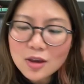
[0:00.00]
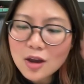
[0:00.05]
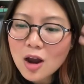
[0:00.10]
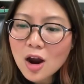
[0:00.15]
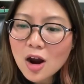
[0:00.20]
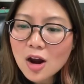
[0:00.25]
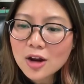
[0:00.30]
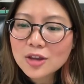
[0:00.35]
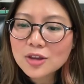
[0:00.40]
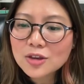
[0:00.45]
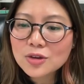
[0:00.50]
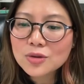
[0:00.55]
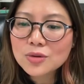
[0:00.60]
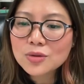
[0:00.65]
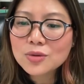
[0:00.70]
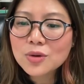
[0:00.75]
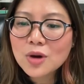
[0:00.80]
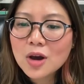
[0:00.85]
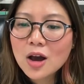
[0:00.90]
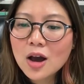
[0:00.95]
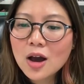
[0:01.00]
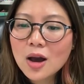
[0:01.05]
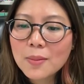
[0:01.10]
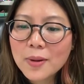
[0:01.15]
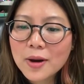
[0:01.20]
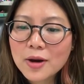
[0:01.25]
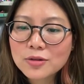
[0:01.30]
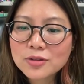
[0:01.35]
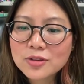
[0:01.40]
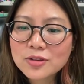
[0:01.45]
argue
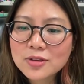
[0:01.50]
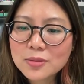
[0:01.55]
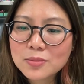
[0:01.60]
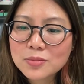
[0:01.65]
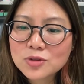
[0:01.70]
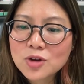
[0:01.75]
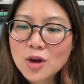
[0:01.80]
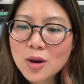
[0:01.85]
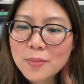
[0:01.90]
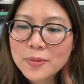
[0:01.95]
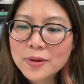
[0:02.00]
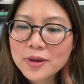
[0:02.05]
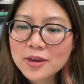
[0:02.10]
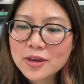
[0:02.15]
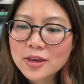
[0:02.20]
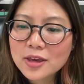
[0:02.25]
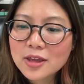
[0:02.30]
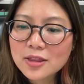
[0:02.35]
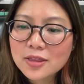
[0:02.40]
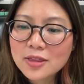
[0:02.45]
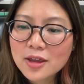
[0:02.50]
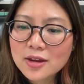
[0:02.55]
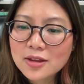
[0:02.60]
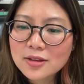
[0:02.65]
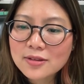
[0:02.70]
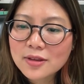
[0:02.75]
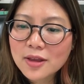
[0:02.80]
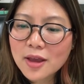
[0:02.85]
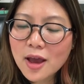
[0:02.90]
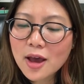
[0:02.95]
about some topic that
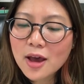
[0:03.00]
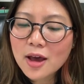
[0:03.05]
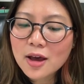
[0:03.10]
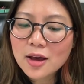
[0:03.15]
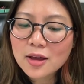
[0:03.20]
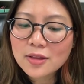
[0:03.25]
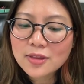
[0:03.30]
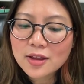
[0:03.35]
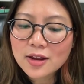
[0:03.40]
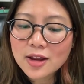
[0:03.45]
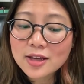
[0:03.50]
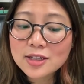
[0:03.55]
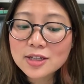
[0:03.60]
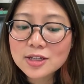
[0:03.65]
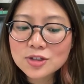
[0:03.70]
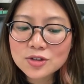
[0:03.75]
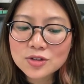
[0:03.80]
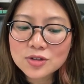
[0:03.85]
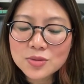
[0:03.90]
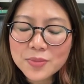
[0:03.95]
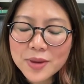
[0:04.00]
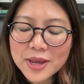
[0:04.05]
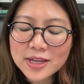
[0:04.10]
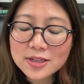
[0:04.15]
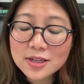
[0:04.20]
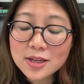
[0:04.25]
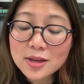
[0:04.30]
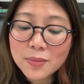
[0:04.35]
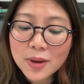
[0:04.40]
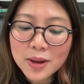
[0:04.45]
I need to debate
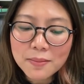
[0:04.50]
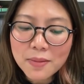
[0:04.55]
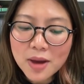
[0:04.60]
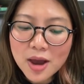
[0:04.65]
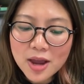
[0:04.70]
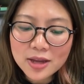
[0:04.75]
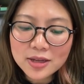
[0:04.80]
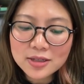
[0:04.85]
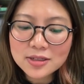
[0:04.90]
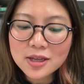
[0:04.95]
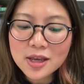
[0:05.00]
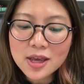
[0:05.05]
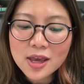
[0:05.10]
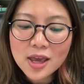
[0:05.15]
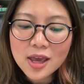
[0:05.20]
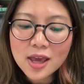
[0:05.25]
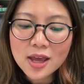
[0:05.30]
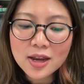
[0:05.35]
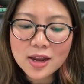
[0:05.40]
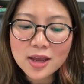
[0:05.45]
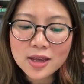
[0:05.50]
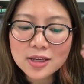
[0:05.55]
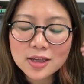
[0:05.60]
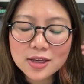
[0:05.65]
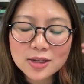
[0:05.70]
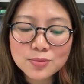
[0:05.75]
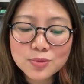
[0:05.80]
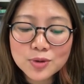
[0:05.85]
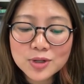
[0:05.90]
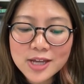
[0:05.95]
in my mind, and I
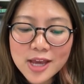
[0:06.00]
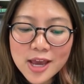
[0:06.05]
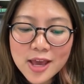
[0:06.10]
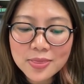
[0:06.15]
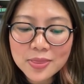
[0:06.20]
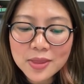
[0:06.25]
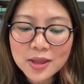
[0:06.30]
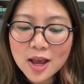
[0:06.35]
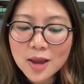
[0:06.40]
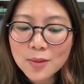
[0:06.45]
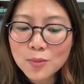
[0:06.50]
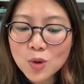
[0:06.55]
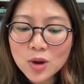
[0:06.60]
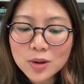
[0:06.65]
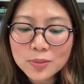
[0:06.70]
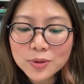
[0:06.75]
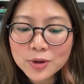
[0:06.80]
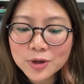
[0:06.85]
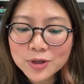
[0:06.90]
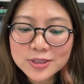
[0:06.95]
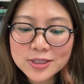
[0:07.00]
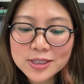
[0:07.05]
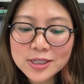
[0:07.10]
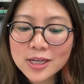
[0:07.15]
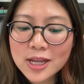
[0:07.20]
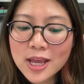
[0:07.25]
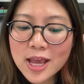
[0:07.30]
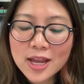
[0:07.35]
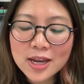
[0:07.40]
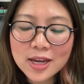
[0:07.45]
can pretend that I'm one person
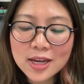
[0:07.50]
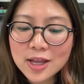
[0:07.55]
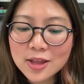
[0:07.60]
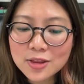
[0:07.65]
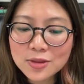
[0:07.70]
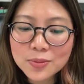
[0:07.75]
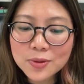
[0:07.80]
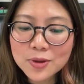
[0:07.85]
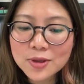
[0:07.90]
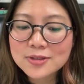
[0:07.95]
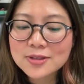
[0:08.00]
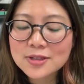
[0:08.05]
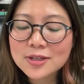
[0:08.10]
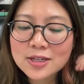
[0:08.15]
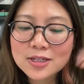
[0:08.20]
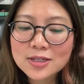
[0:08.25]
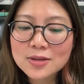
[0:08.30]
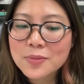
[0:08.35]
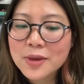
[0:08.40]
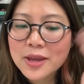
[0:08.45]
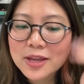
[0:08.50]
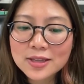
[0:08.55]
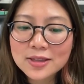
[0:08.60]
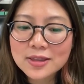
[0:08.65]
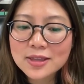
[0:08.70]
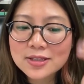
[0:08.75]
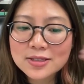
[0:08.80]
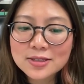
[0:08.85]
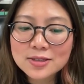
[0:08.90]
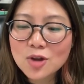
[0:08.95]
and another person and debate
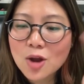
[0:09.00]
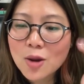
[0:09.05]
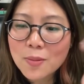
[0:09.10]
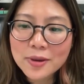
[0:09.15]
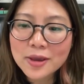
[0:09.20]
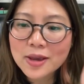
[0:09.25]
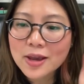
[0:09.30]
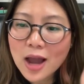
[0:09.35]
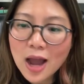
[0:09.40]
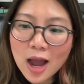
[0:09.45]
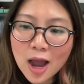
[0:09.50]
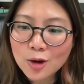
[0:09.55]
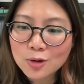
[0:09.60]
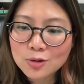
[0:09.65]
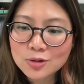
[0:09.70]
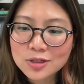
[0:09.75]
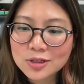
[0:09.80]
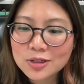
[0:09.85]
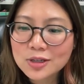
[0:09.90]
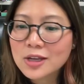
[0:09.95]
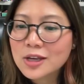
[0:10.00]
this topic out."